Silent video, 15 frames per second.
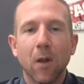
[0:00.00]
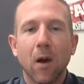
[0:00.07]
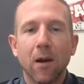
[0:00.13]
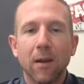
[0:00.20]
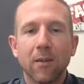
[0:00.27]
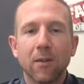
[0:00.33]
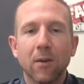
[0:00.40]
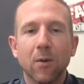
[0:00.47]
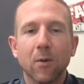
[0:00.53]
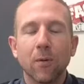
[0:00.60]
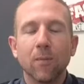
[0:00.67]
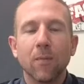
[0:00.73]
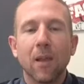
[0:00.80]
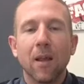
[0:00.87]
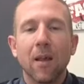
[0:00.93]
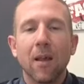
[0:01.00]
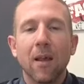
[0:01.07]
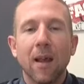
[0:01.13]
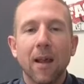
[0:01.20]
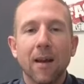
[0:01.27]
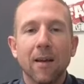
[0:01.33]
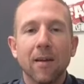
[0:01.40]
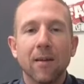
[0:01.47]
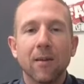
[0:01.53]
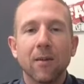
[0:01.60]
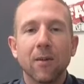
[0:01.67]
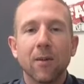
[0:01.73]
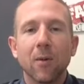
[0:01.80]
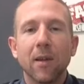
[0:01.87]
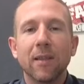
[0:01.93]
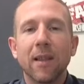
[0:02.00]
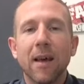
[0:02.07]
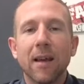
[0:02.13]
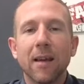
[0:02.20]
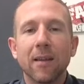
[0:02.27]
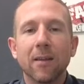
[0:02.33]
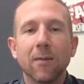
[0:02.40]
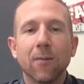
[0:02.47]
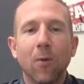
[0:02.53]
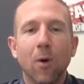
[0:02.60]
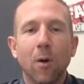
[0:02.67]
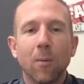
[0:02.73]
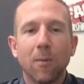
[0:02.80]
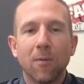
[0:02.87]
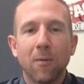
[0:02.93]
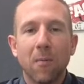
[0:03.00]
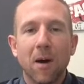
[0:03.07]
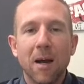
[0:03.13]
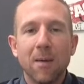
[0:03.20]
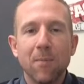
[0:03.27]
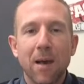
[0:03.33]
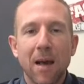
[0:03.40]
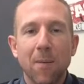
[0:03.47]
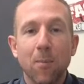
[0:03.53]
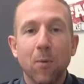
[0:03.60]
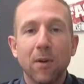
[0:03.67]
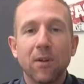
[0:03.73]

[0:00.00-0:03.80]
on its own and doing that in the form of a mind map,